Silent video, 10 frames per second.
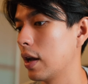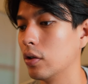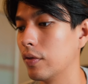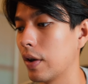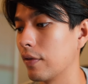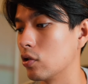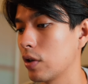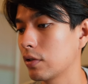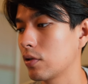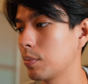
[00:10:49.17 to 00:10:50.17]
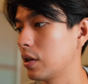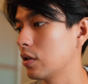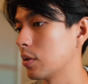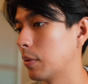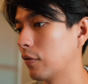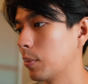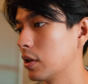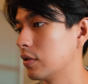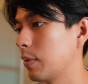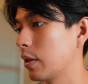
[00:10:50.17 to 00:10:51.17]
It'll even have the transcript here, some
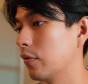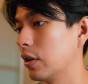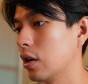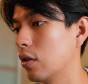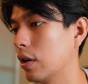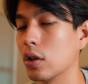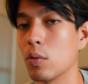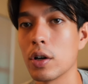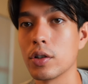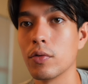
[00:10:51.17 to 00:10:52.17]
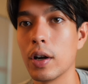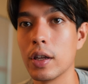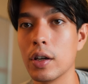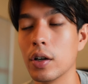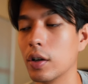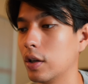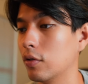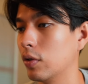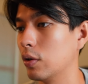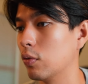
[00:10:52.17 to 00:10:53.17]
information about the video, and you can watch it right here in
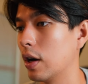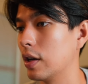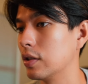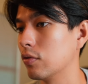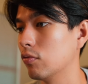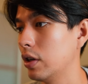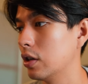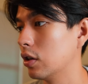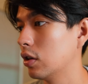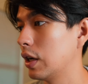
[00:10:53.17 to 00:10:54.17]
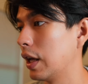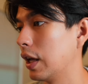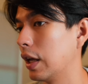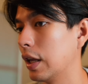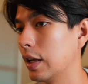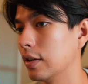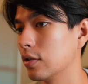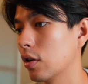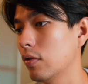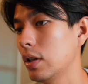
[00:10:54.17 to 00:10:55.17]
Readwise Reader. And
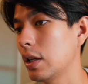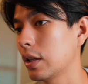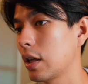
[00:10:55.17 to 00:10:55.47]
so I really like